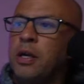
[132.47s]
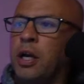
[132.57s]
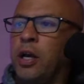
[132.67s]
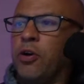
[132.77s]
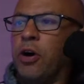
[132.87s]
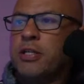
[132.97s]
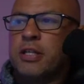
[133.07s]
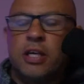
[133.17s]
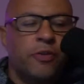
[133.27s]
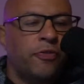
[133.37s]
Hello, guys.
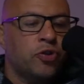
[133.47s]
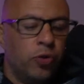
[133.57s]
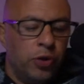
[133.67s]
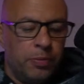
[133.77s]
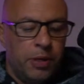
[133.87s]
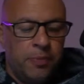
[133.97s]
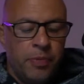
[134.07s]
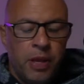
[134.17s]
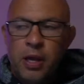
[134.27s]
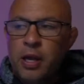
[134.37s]
Thank you for joining me.
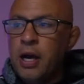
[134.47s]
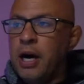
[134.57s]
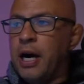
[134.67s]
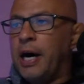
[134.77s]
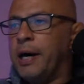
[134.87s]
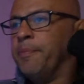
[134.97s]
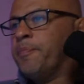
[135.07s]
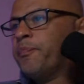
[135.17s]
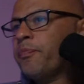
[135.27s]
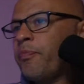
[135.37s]

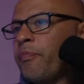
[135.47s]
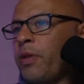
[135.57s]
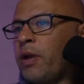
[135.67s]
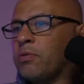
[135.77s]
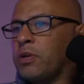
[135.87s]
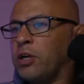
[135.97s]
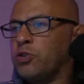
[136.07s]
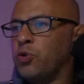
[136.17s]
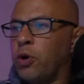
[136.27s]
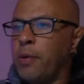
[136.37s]
I'm going to
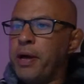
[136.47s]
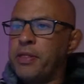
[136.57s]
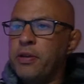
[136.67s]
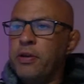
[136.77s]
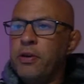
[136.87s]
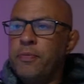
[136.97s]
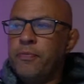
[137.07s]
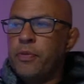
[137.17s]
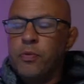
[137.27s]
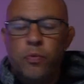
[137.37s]
talk about the
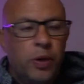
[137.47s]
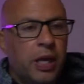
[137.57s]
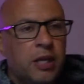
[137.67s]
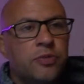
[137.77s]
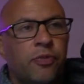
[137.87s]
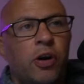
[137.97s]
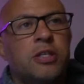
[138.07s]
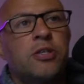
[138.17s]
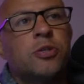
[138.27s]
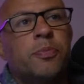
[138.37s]
weekend's
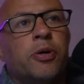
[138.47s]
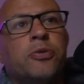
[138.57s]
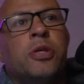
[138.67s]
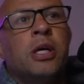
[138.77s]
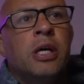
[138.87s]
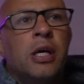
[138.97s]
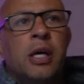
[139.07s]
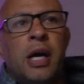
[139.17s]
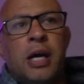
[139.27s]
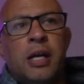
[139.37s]
fights, I suppose,
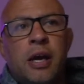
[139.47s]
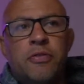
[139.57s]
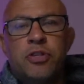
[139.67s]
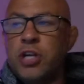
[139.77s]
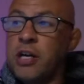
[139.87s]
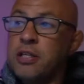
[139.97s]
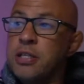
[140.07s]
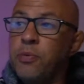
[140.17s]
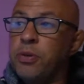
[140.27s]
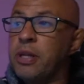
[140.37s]
and have a chat and
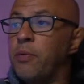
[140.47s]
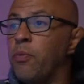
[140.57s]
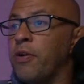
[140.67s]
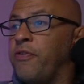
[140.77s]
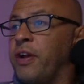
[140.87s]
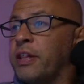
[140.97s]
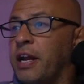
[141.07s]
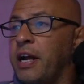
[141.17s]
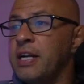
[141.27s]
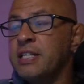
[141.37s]
see what effect
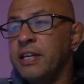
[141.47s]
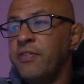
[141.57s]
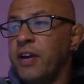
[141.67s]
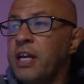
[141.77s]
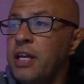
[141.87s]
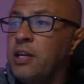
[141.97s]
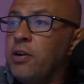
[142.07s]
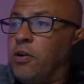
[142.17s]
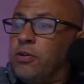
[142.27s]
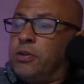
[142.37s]
that has, if any,
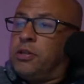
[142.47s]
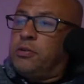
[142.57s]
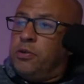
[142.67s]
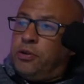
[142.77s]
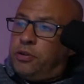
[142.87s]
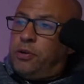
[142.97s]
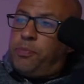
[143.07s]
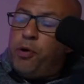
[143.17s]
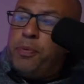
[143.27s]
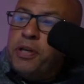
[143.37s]
on the
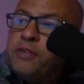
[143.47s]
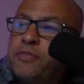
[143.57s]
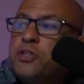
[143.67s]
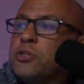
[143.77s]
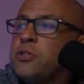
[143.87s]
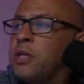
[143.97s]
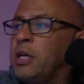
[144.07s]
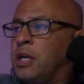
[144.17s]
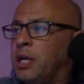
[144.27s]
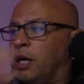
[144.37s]
appropriate divisions.
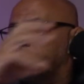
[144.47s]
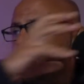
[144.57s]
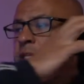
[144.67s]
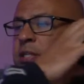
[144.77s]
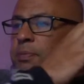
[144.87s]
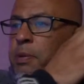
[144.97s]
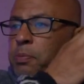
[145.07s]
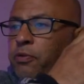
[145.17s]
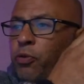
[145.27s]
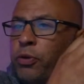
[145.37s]
I see that some
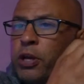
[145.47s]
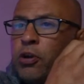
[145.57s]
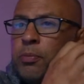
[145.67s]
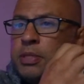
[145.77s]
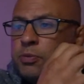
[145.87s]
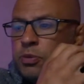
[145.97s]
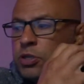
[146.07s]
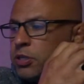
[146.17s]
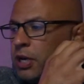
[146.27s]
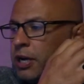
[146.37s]
people have already commented. We
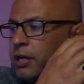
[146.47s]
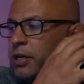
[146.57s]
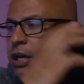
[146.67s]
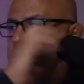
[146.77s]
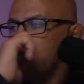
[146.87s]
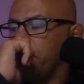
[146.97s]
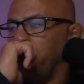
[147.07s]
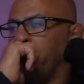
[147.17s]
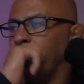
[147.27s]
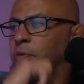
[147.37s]
just started, and some
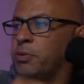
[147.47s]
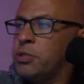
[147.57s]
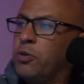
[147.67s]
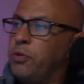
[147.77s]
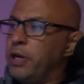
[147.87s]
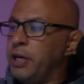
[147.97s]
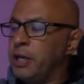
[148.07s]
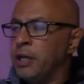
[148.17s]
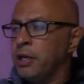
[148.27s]
people have commented already.